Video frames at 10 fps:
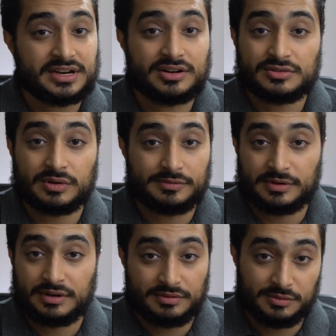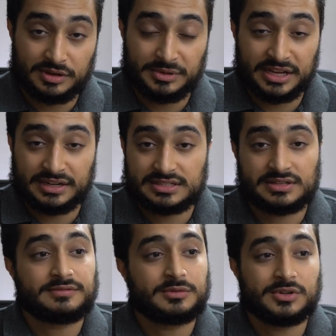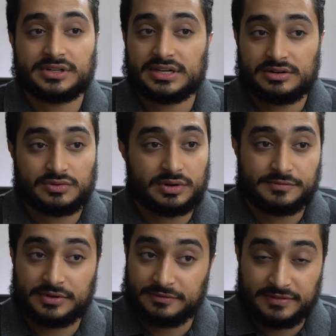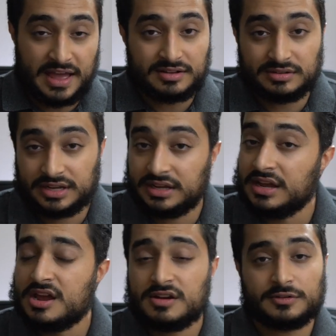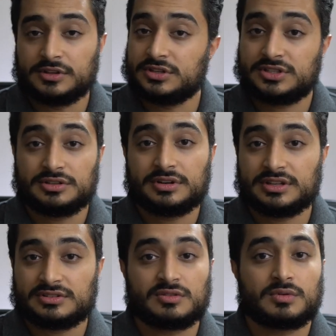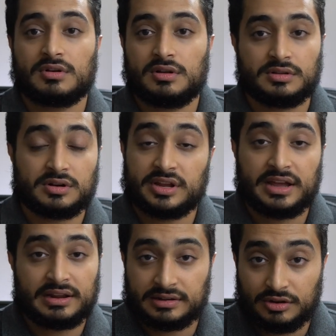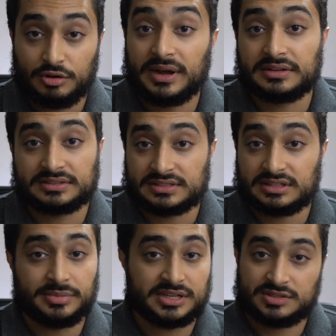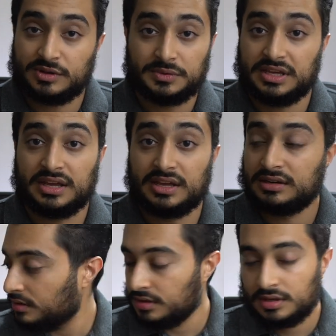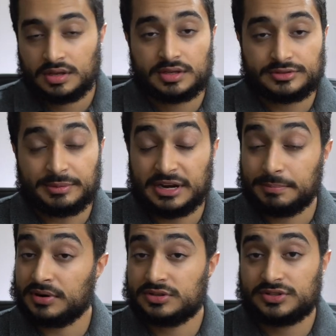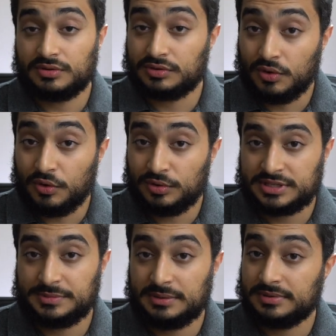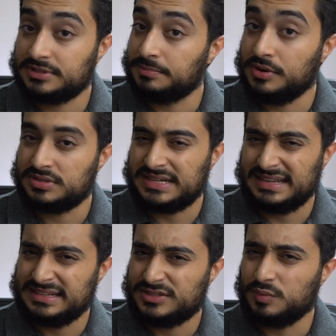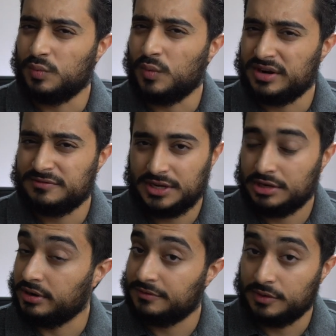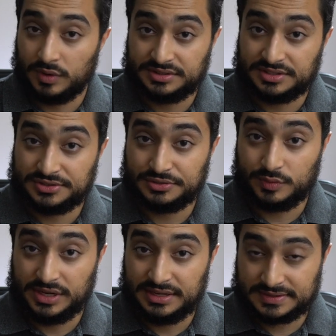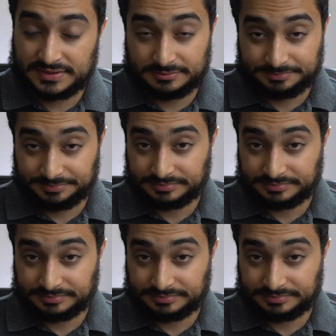territory for everyone, and It's unfamiliar territory for the faculty, for the students. So we're all learning how to go about this the best way we can. So I made a personal goal to be able to post at least one video every one to two weeks.